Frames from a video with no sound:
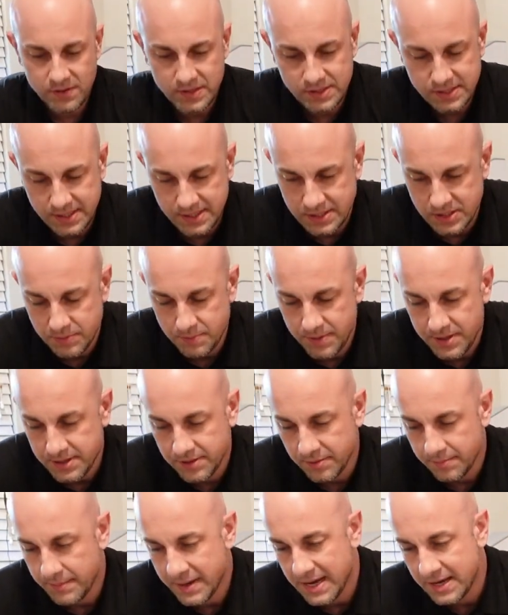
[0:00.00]
as the
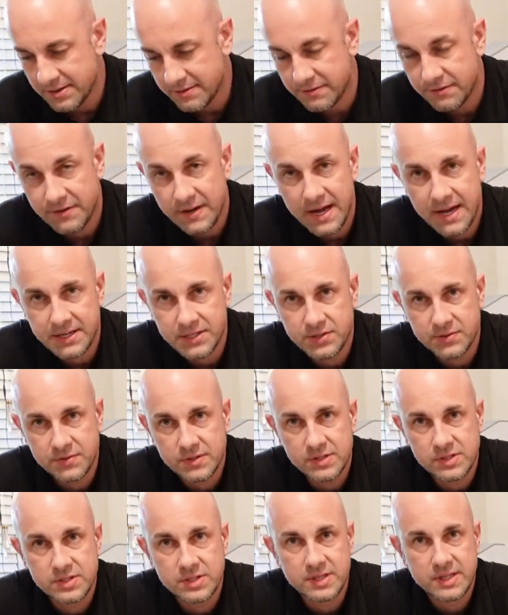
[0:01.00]
speaker
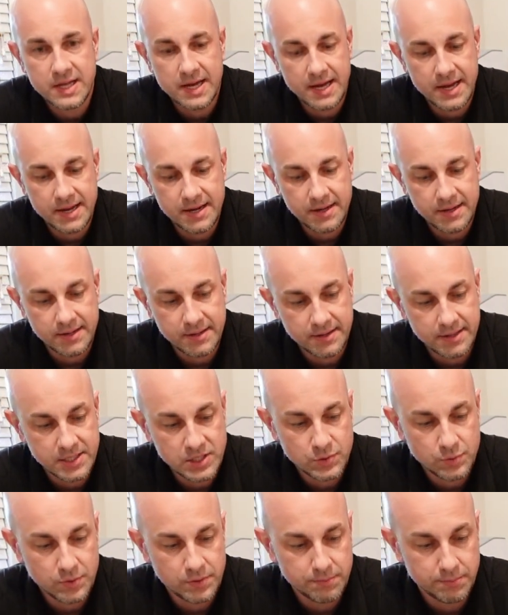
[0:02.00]
manufacturers that
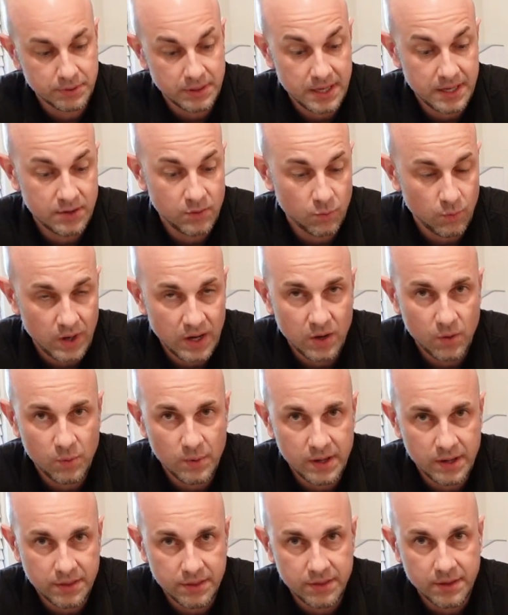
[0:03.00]
this would blend well
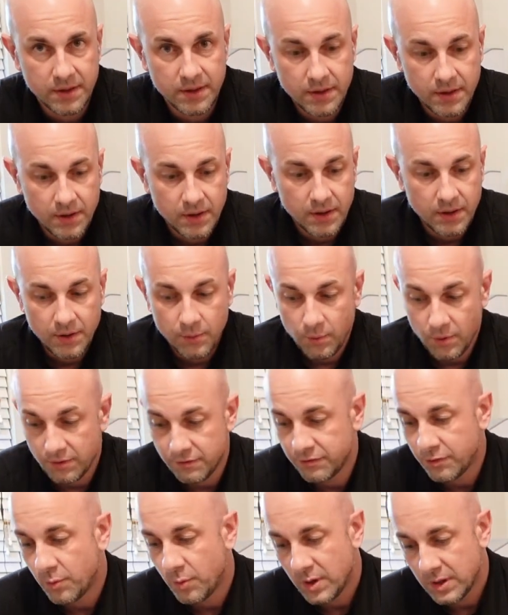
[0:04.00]
with, well,
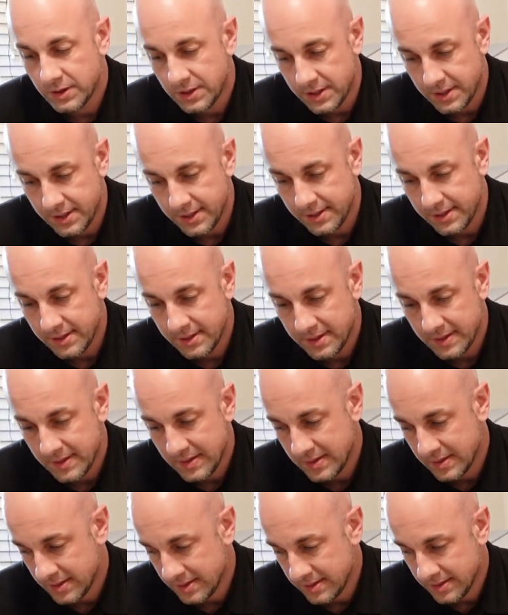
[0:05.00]
for one thing,
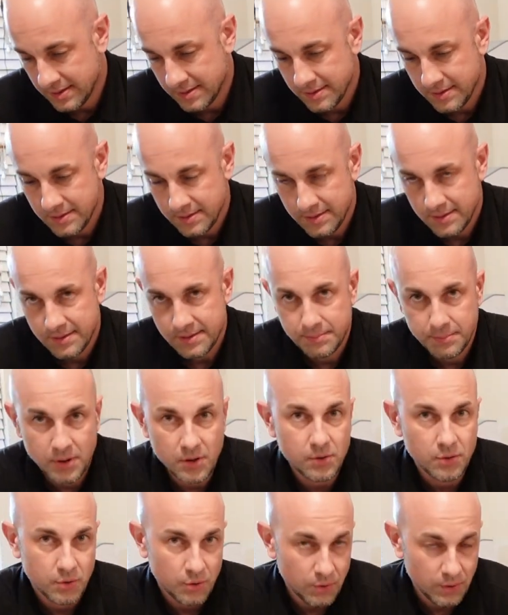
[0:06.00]

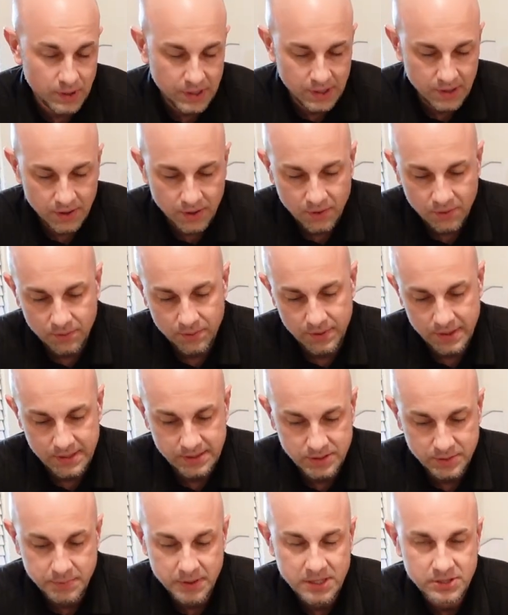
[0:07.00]
Polk Audio,
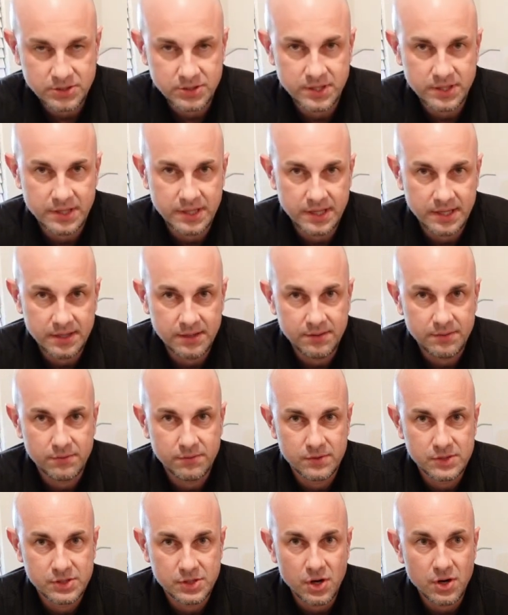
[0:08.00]
and especially the
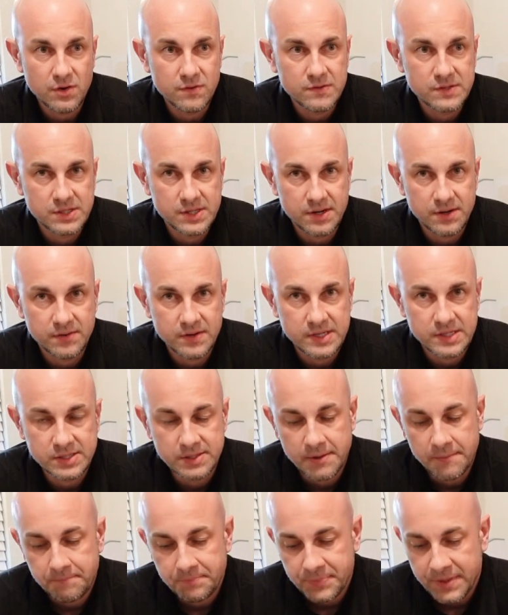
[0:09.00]
Reserve
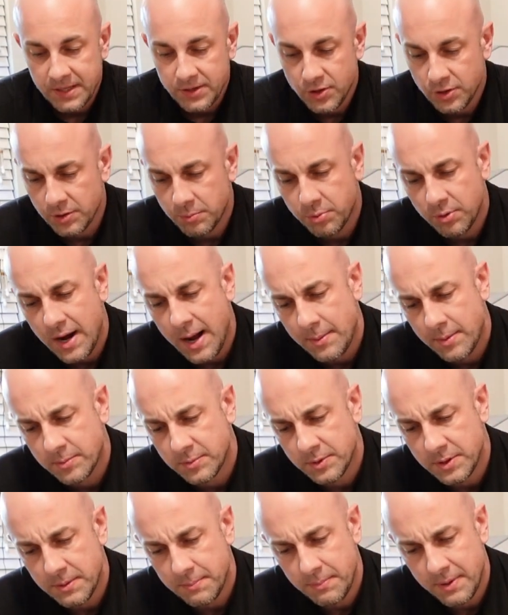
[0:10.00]
series. You could
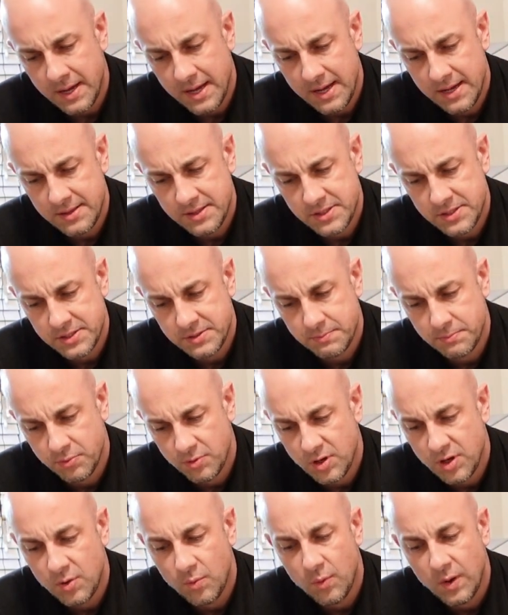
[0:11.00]
probably pair this
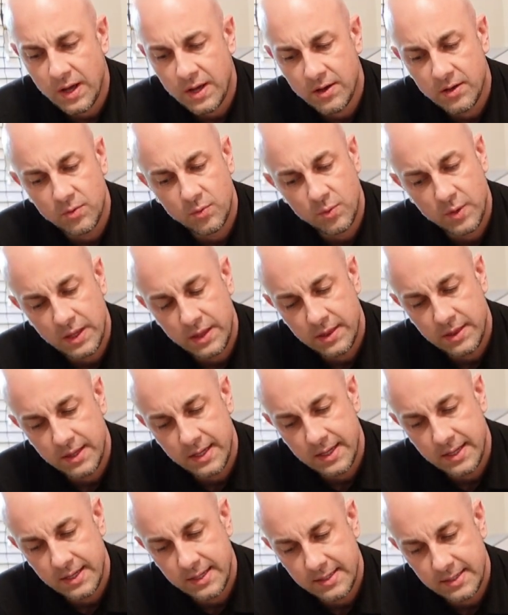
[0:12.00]
pretty well with
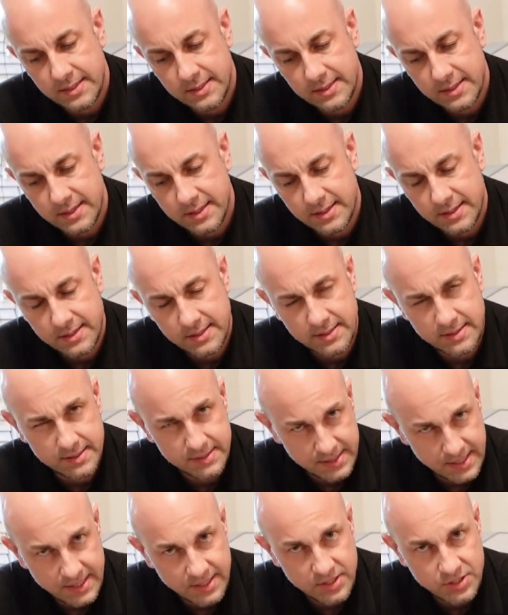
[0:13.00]
the
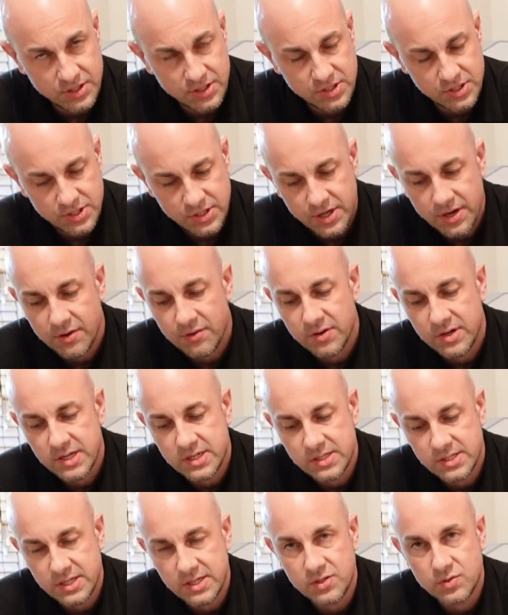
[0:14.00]
Signature
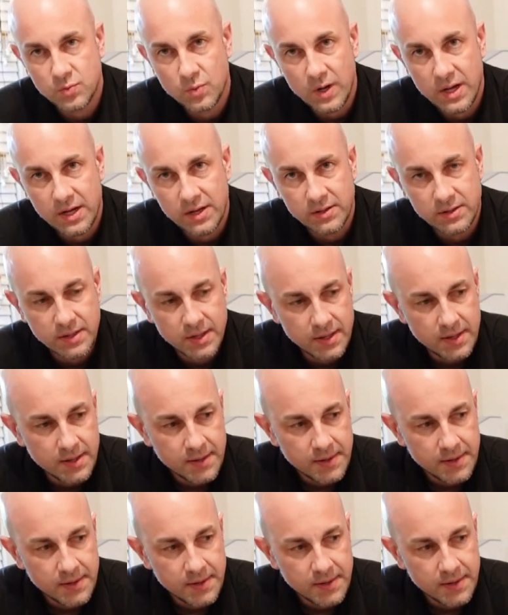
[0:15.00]
series as well.